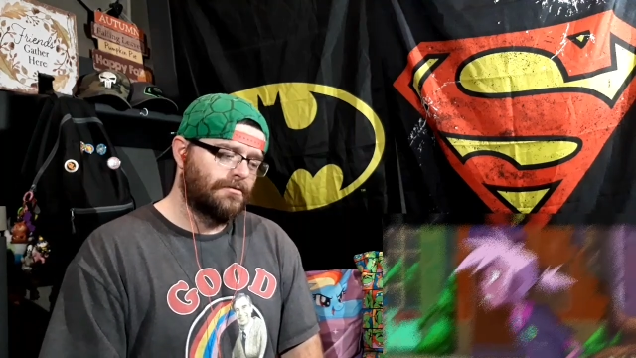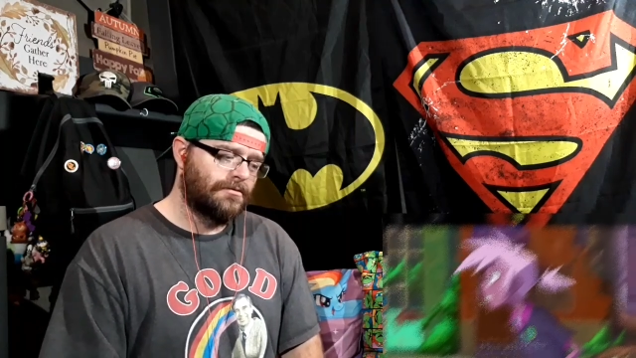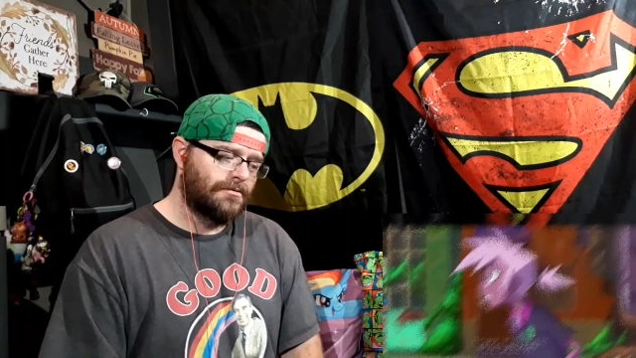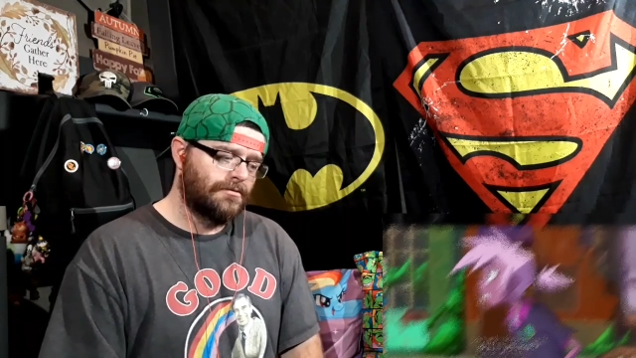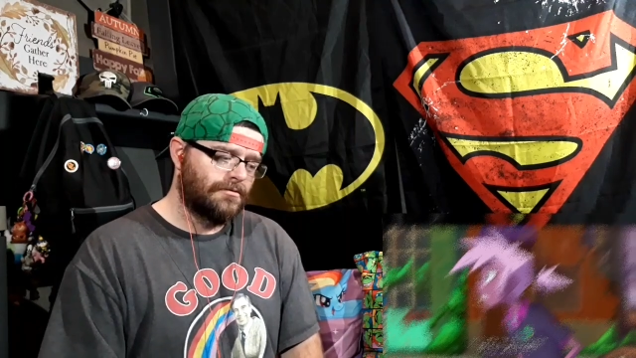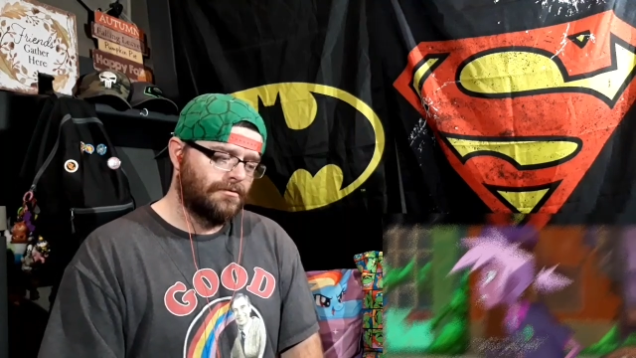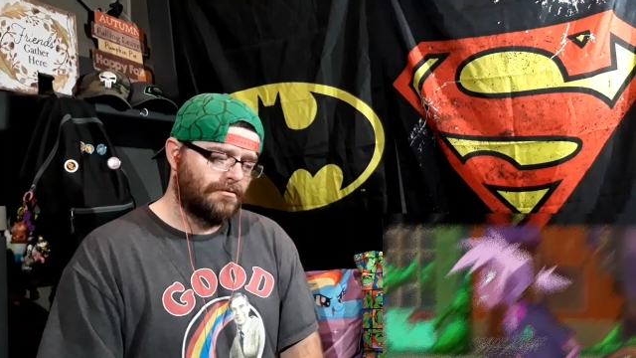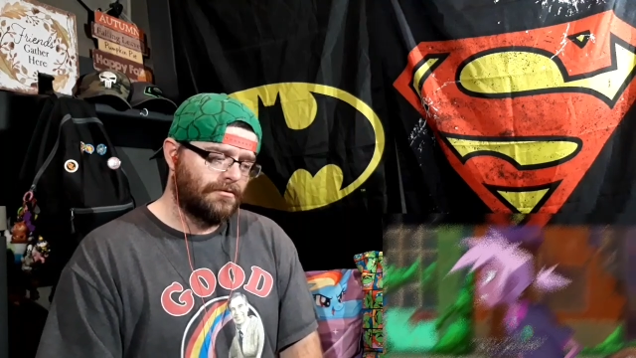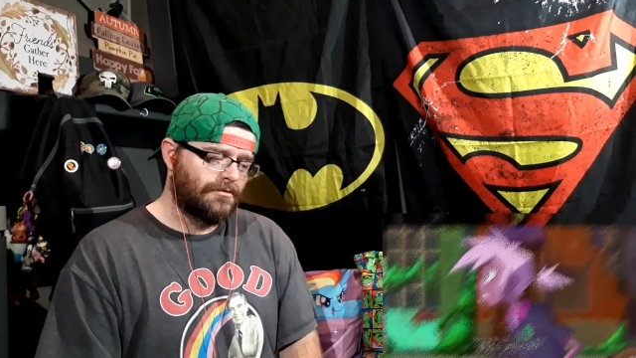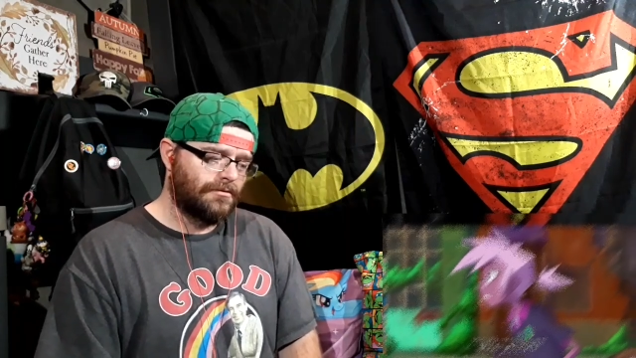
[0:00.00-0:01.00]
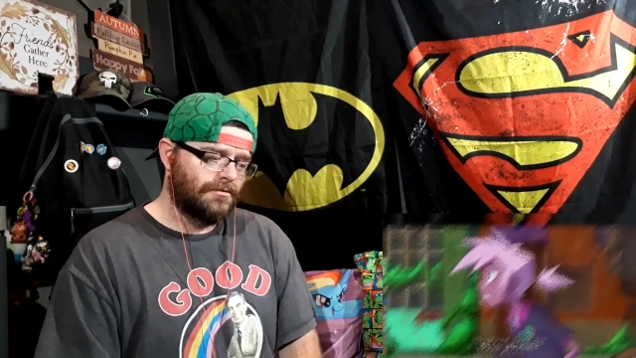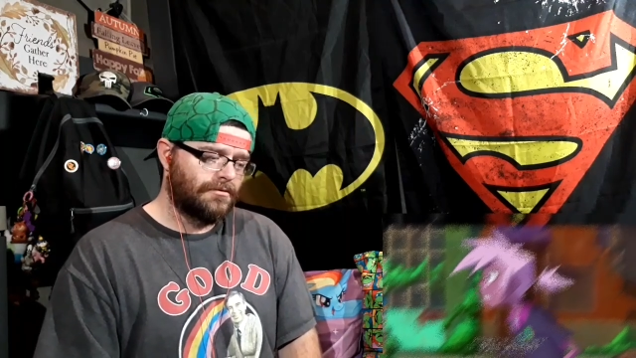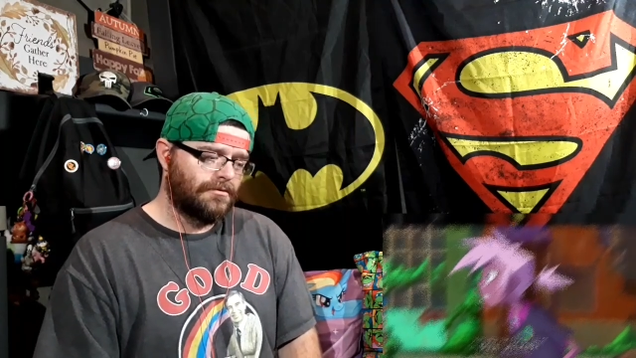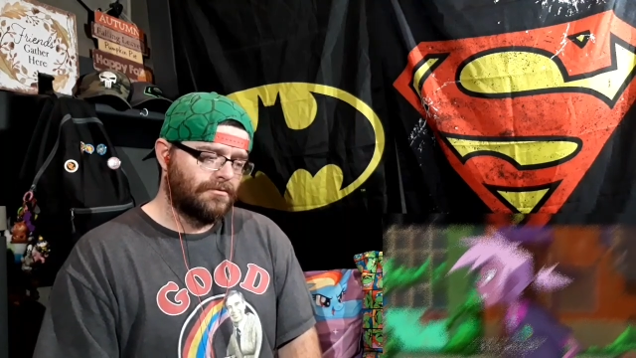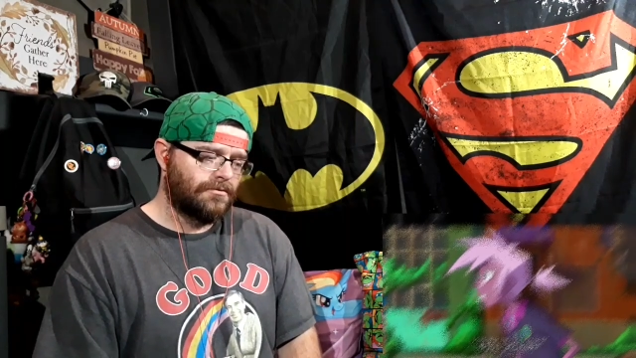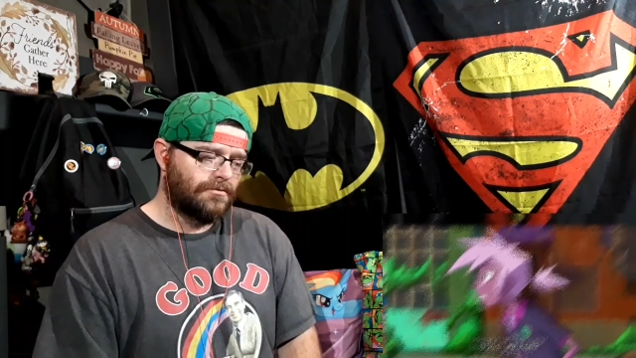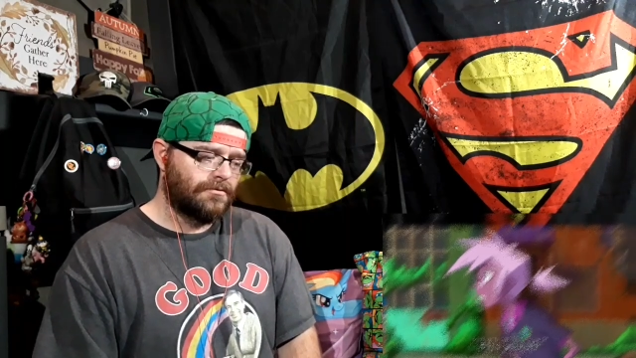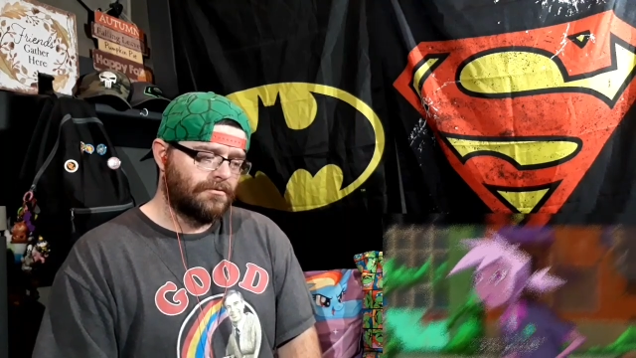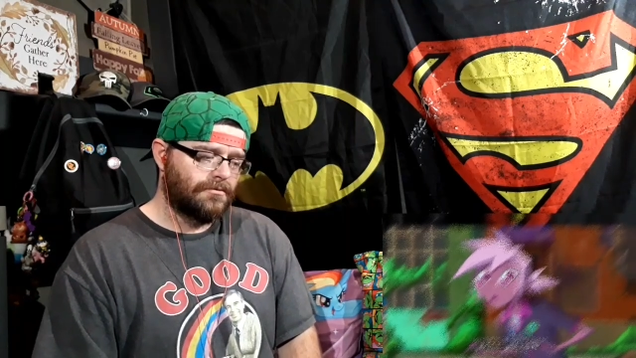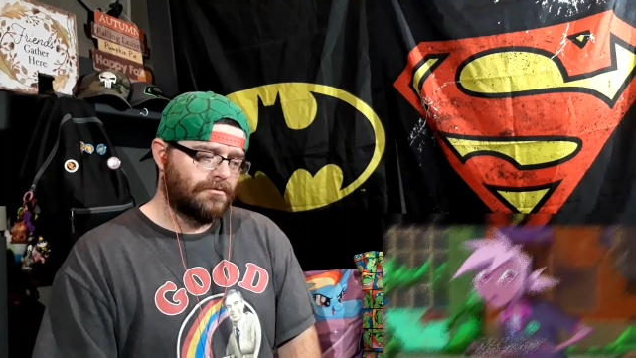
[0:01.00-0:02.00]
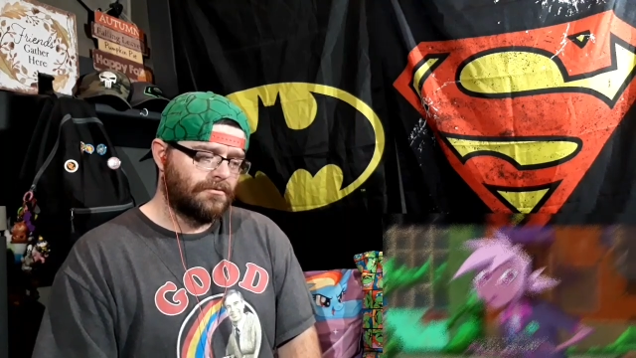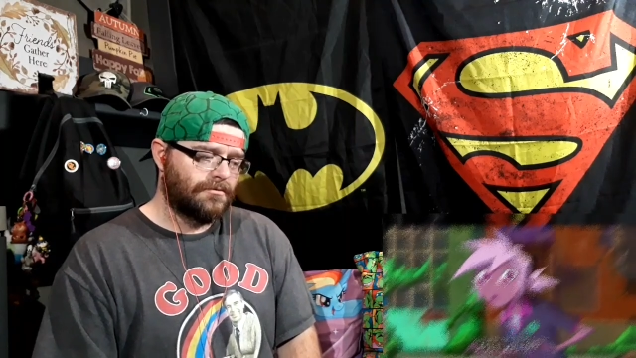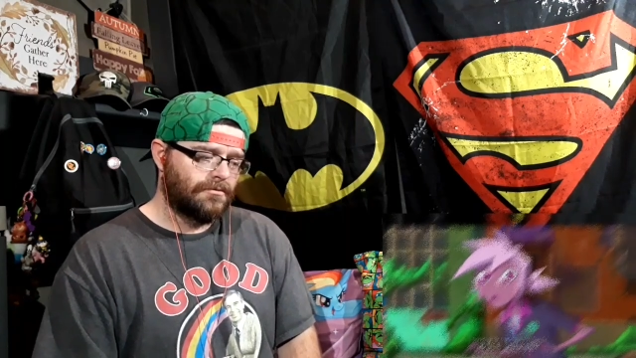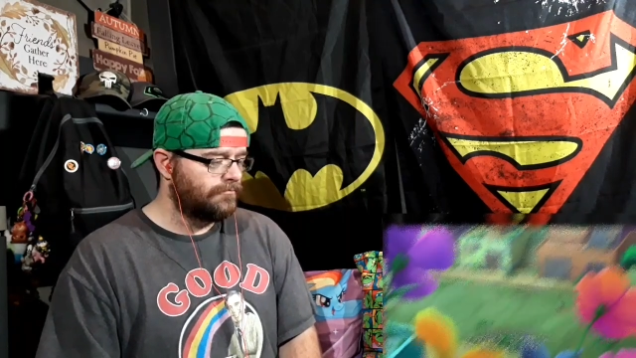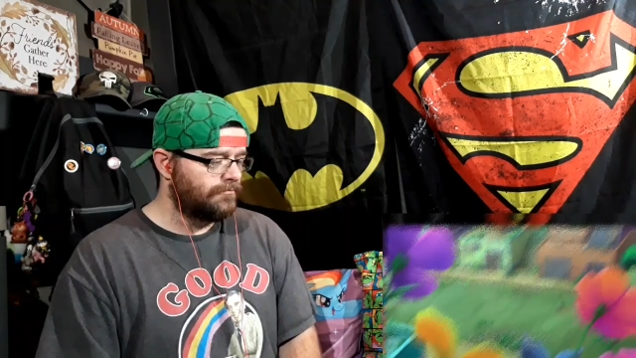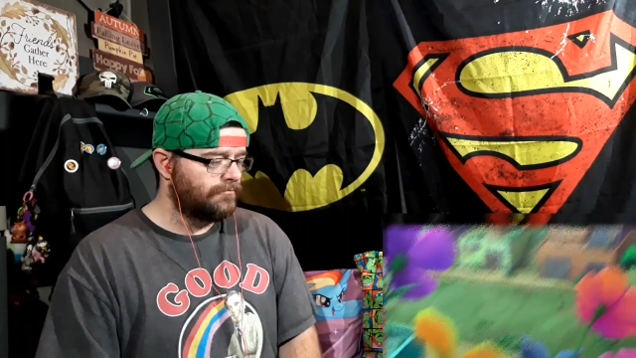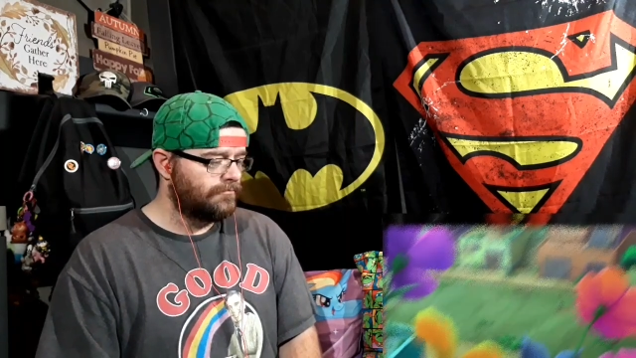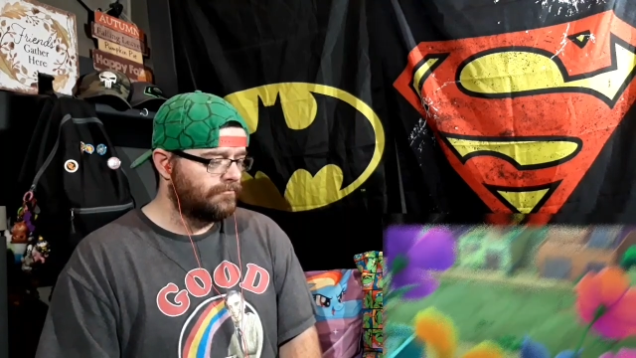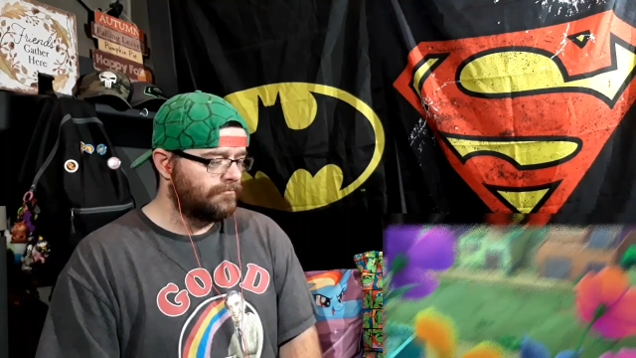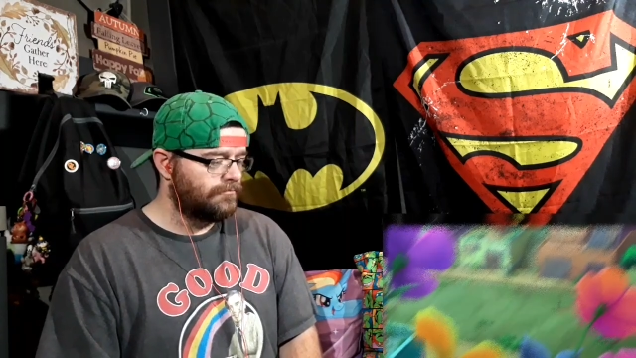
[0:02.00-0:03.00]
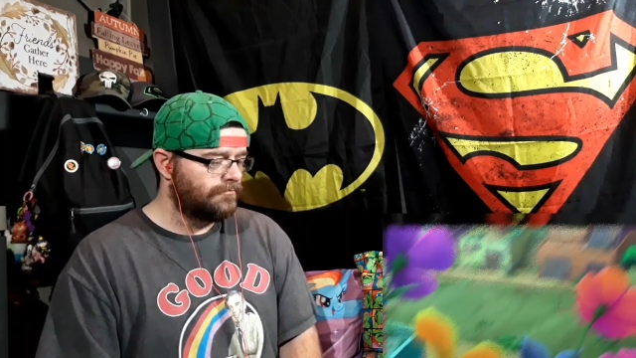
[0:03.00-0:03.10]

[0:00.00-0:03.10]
(no one is talking)